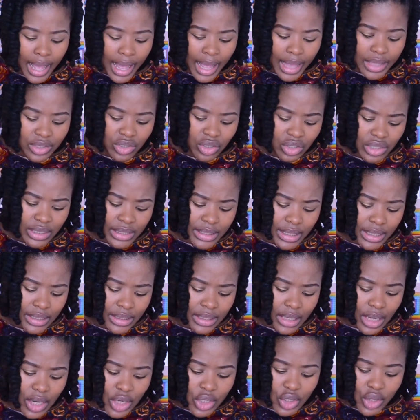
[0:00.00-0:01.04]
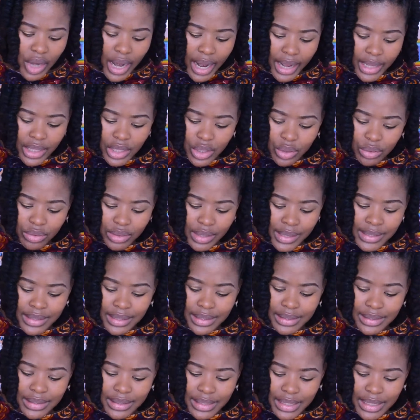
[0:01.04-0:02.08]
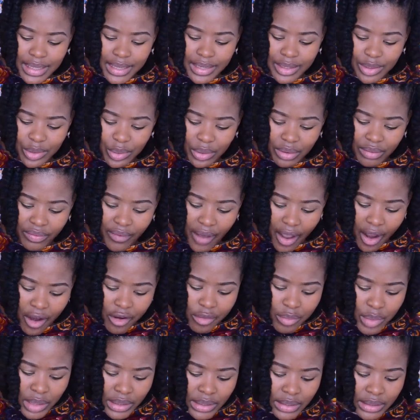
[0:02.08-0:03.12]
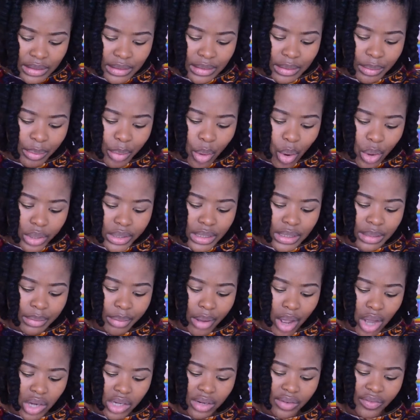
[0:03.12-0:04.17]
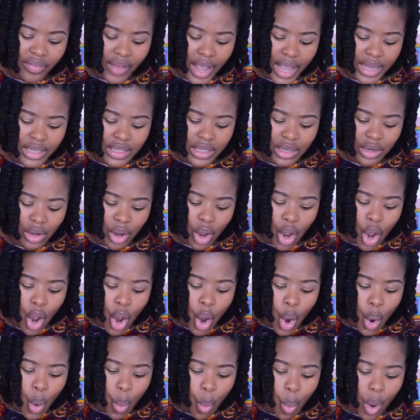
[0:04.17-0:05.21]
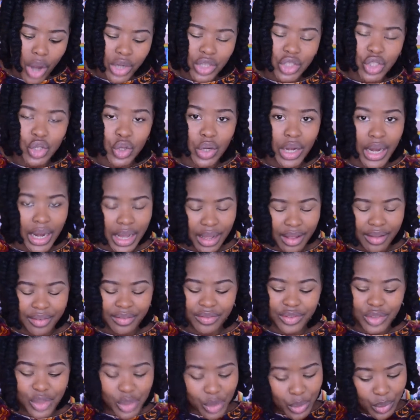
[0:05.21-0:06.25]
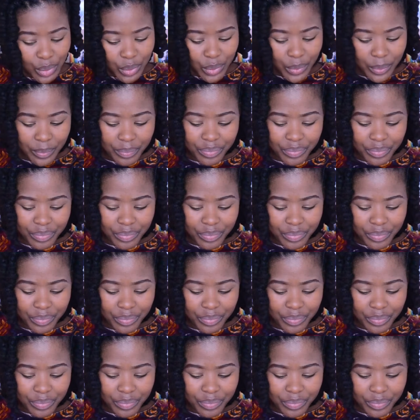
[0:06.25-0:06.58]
And so she says, trying new things and seeking new environments is an important part of finding what you love too.